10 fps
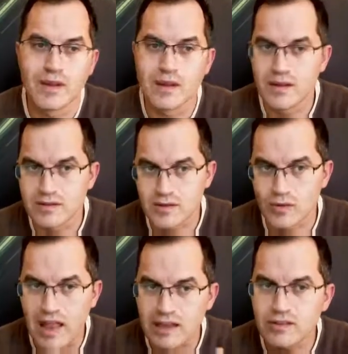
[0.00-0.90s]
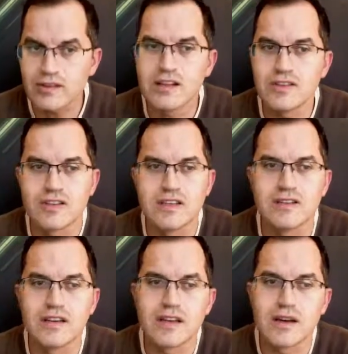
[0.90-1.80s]
So electrical
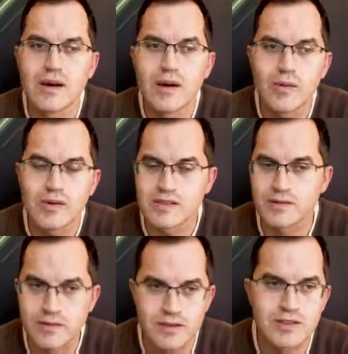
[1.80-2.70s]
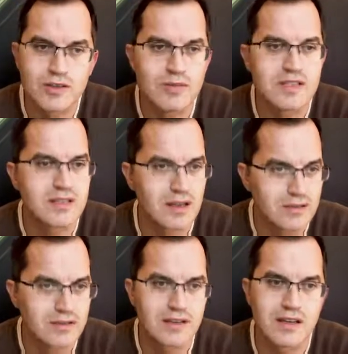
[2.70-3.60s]
engineering was the first to be
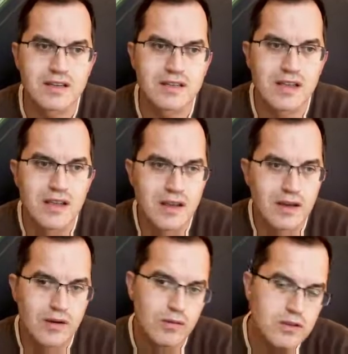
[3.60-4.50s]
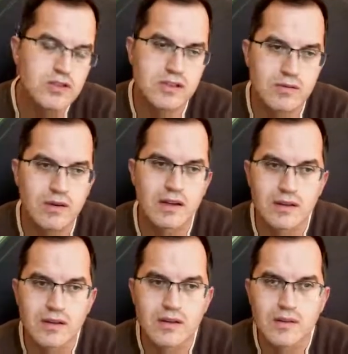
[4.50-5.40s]
standardized, which is quite
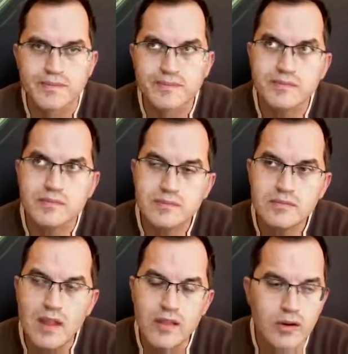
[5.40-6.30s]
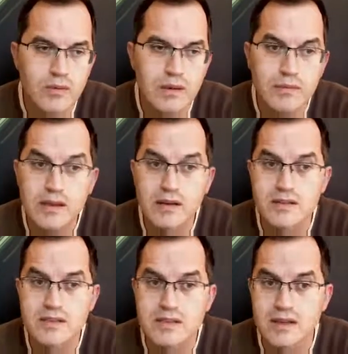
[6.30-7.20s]
normal because,